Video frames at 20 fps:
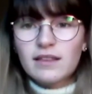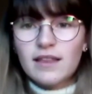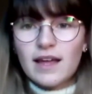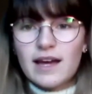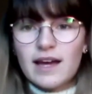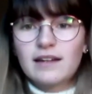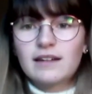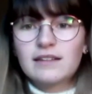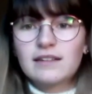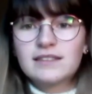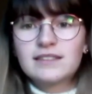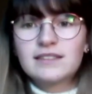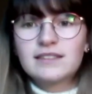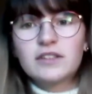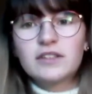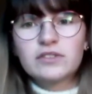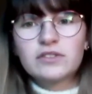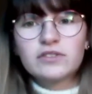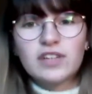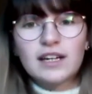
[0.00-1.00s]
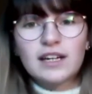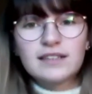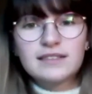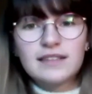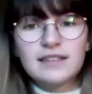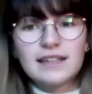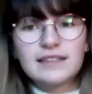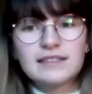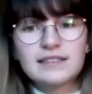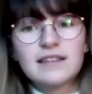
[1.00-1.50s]
than social
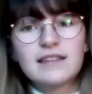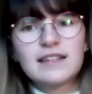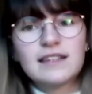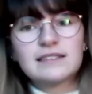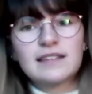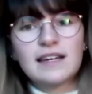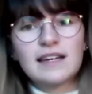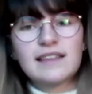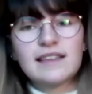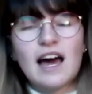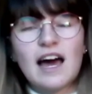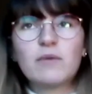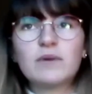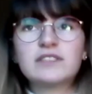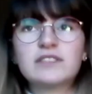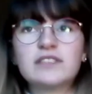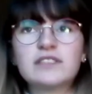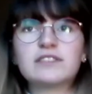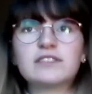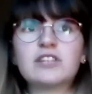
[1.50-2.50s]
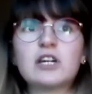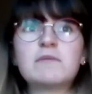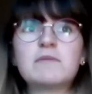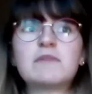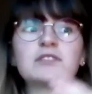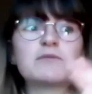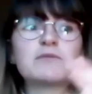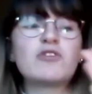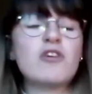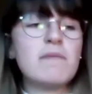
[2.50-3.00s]
justice and things like that, which are so
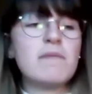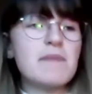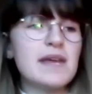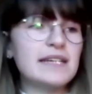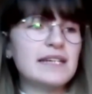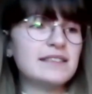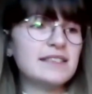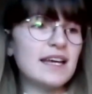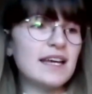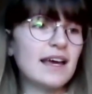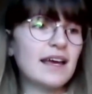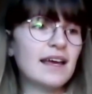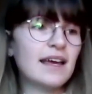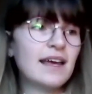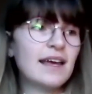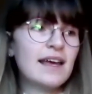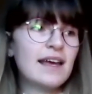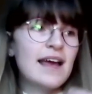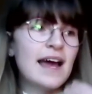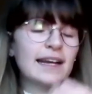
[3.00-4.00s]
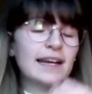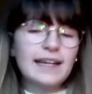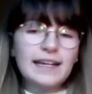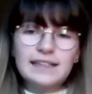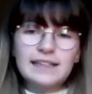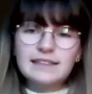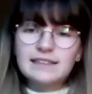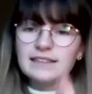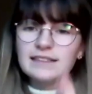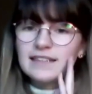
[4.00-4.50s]
much more immediate and
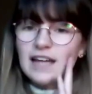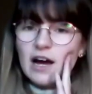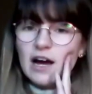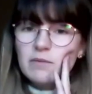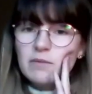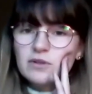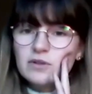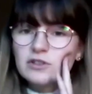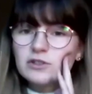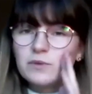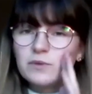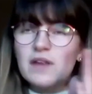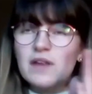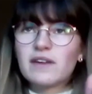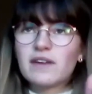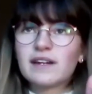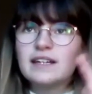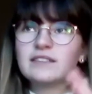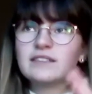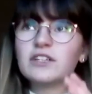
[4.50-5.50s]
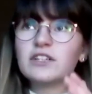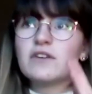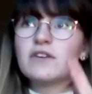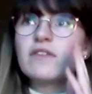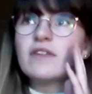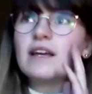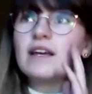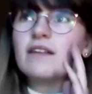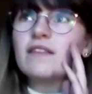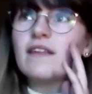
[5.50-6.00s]
easy to get on board with. And I do
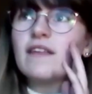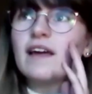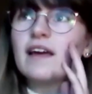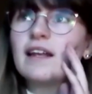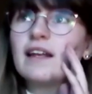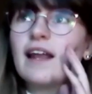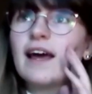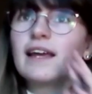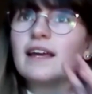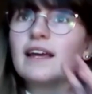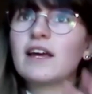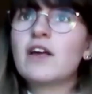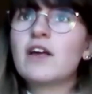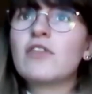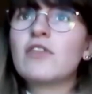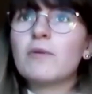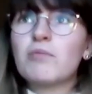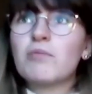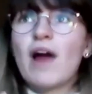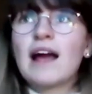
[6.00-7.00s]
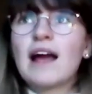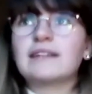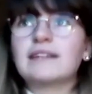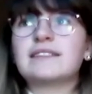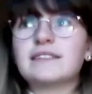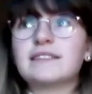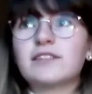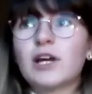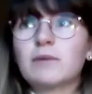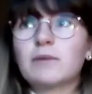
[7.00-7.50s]
think that like the
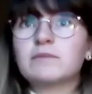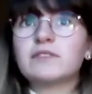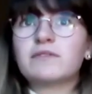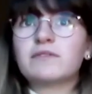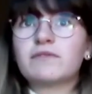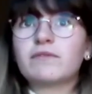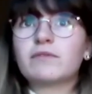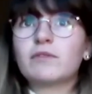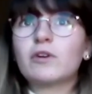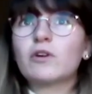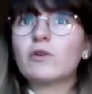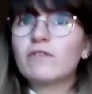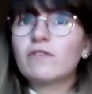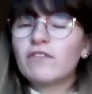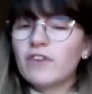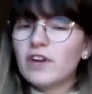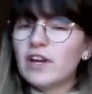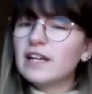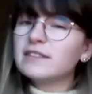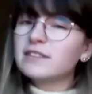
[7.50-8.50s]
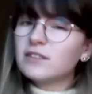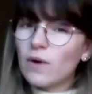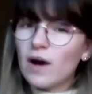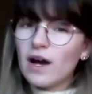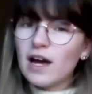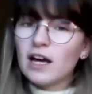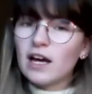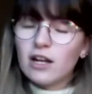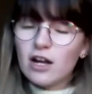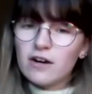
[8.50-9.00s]
practice comes first
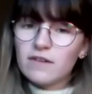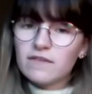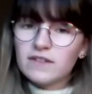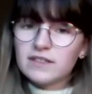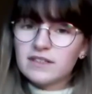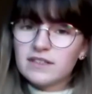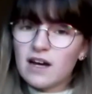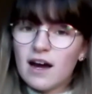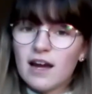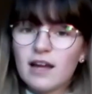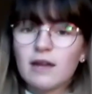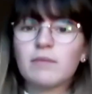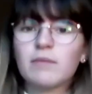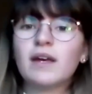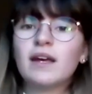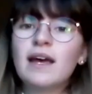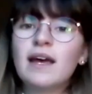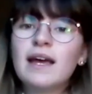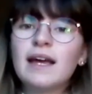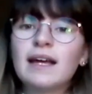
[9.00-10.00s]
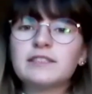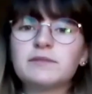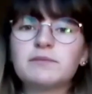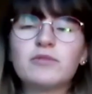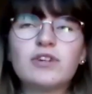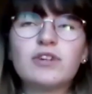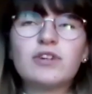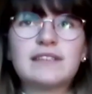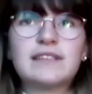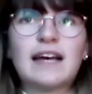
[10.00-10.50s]
quite a lot of the time. It's
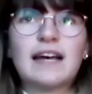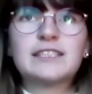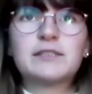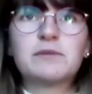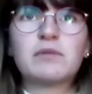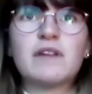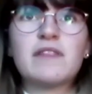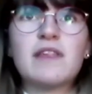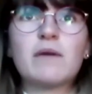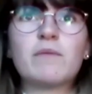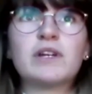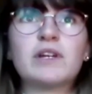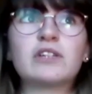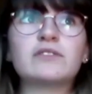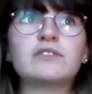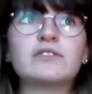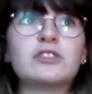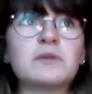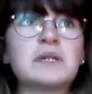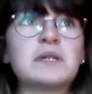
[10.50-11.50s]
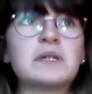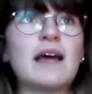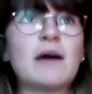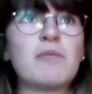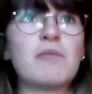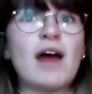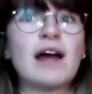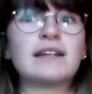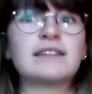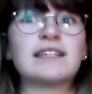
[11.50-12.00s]
more accessible, and then when you're doing
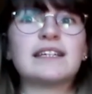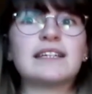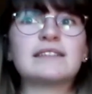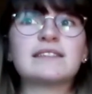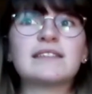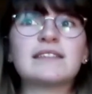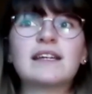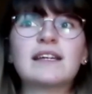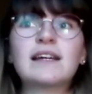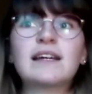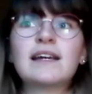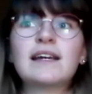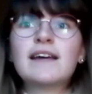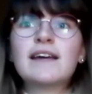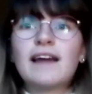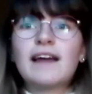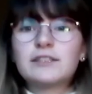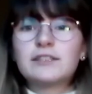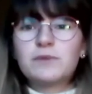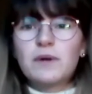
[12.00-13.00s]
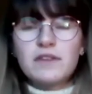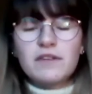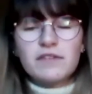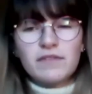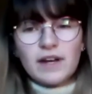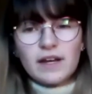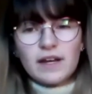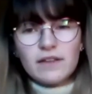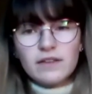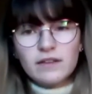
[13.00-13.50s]
that practice, that's when the
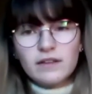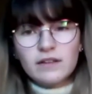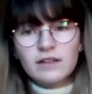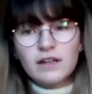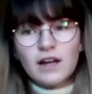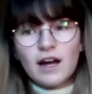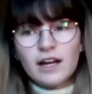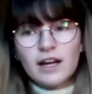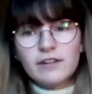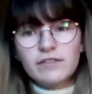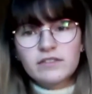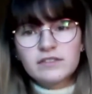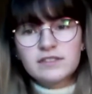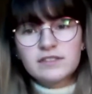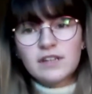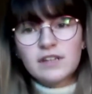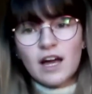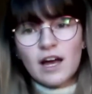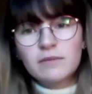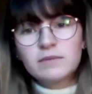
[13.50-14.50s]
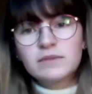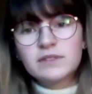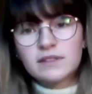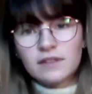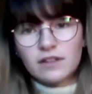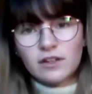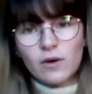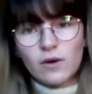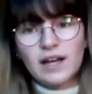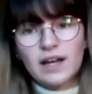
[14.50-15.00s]
faith kind of comes
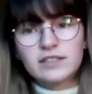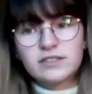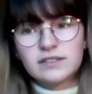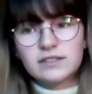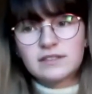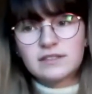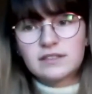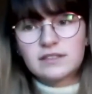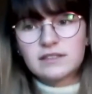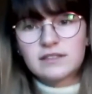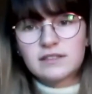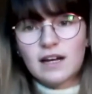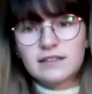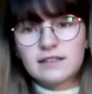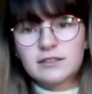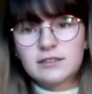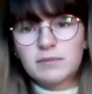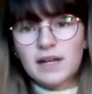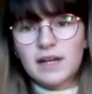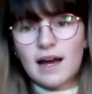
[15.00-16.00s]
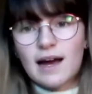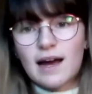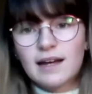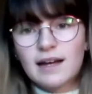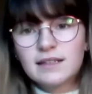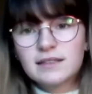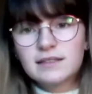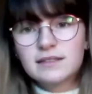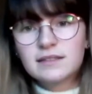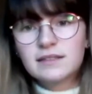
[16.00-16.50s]
and the questions can start to be
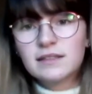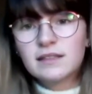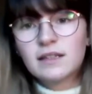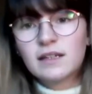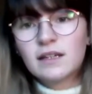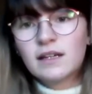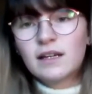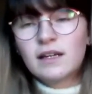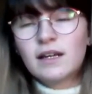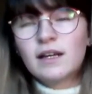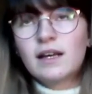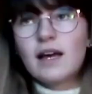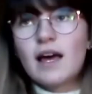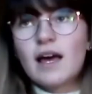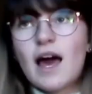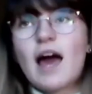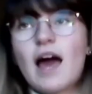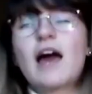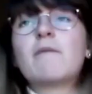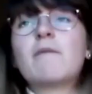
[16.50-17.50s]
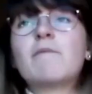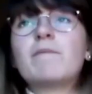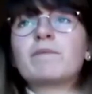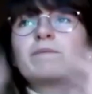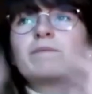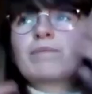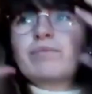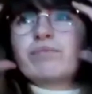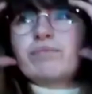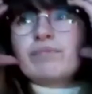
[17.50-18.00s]
asked.
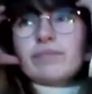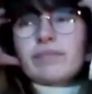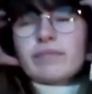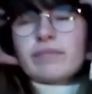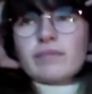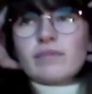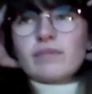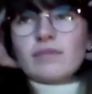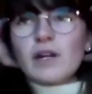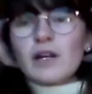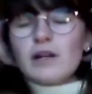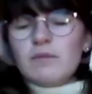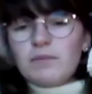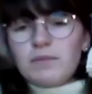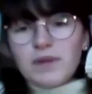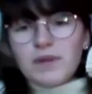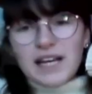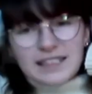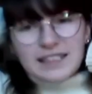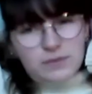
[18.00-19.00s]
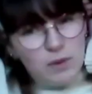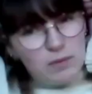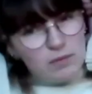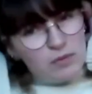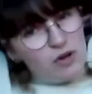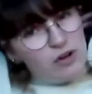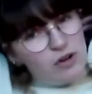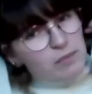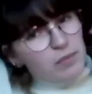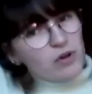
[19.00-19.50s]
Um, is one
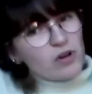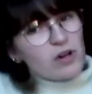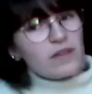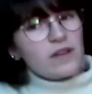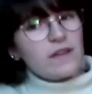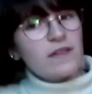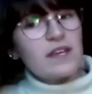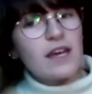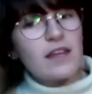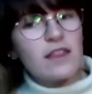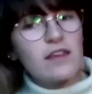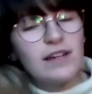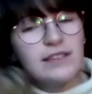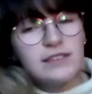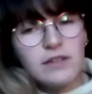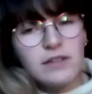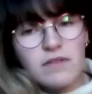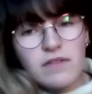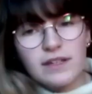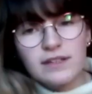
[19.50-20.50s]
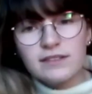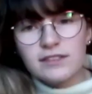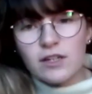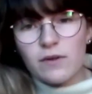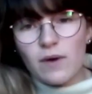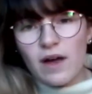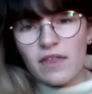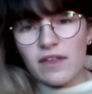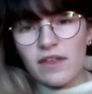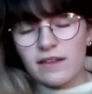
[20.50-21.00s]
more important than the other? I don't think
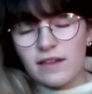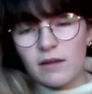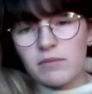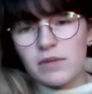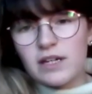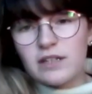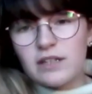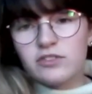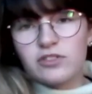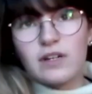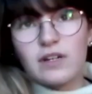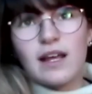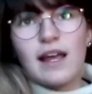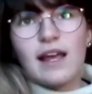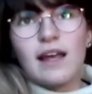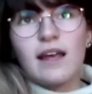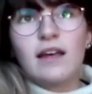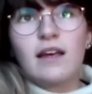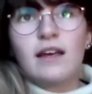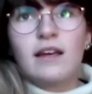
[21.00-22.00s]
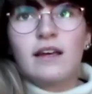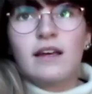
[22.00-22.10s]
so. I think they're mutually